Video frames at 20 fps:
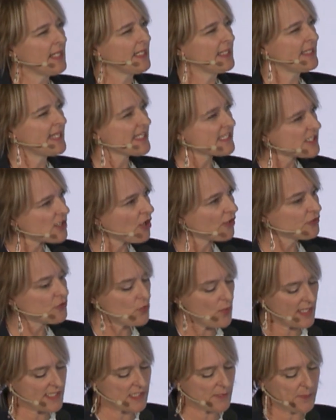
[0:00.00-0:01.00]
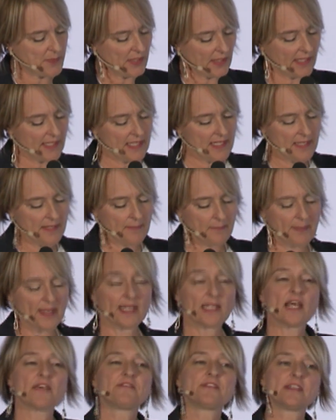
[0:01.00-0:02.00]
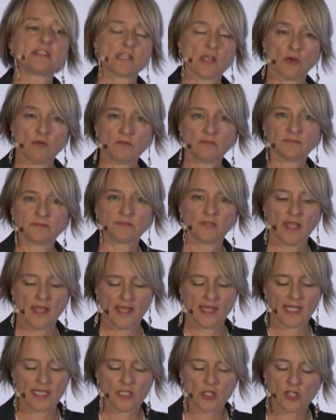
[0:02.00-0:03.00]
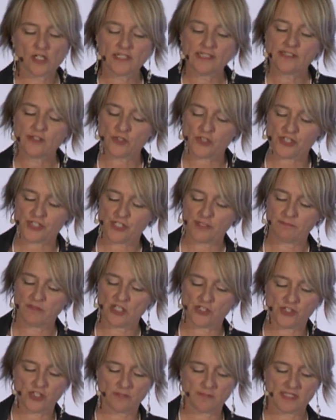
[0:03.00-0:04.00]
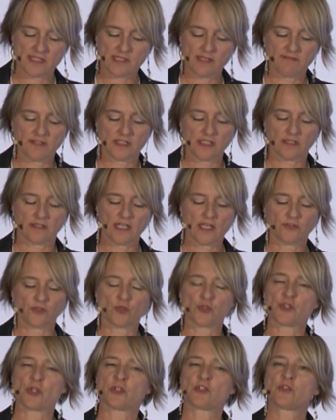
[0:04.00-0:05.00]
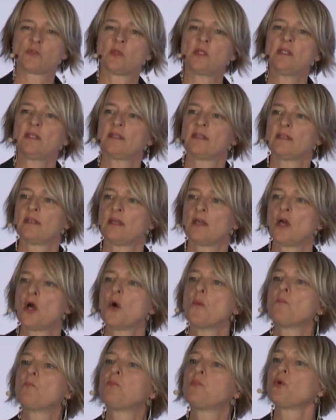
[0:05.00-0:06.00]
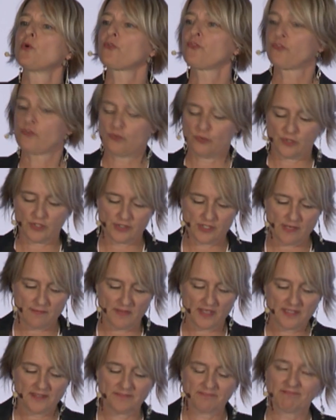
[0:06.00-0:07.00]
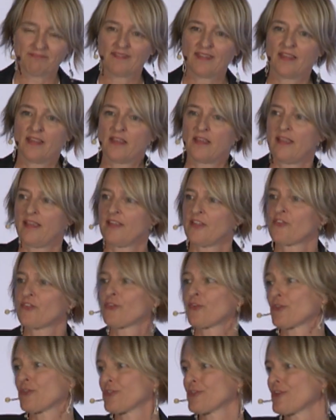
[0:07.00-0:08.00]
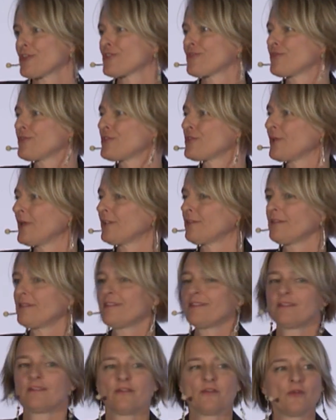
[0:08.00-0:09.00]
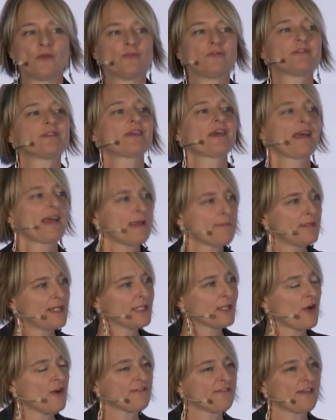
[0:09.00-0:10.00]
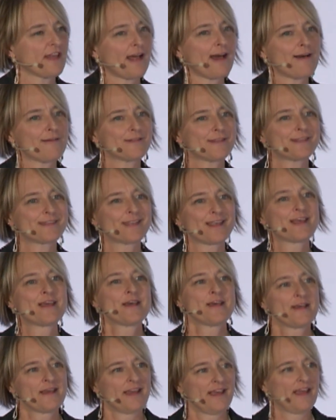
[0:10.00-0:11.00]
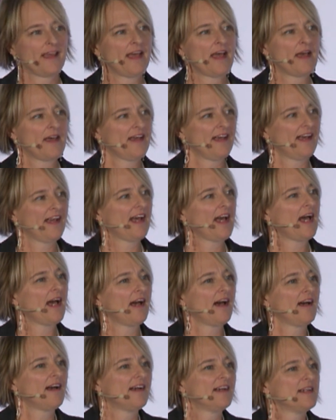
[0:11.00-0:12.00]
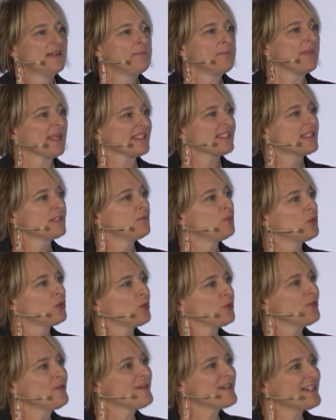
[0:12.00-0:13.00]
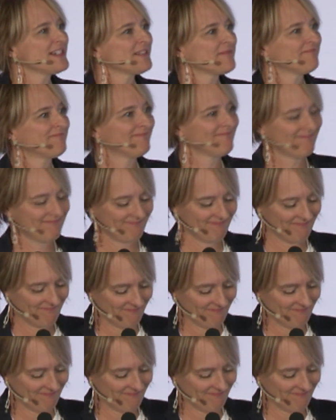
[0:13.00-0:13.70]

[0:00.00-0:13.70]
Laissons-nous inspirer par la vision. Let us be inspired by the vision and leadership of today's young veterinarians and those of tomorrow. So I wish you a great conference. Thank you very much.